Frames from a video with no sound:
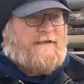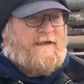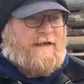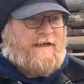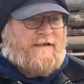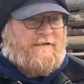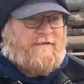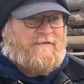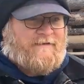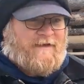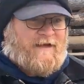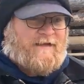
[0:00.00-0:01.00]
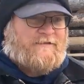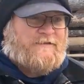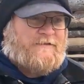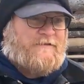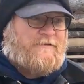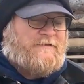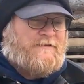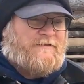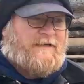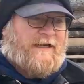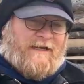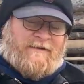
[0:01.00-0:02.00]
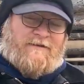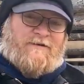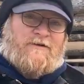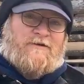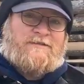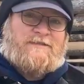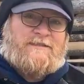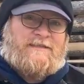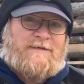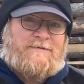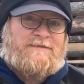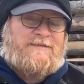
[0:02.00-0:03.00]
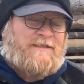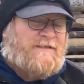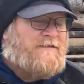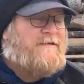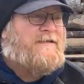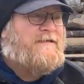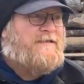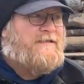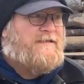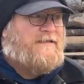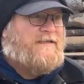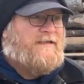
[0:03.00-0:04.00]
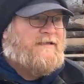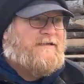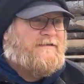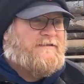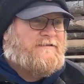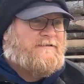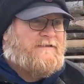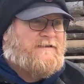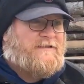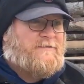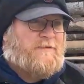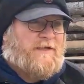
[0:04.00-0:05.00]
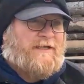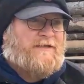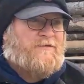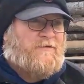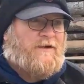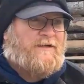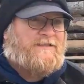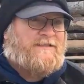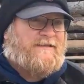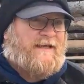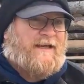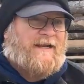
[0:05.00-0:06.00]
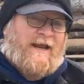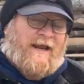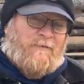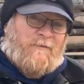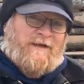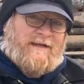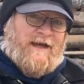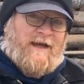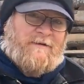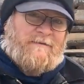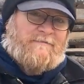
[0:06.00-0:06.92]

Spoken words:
And the doctor and the nurse that was there explained to us that had we not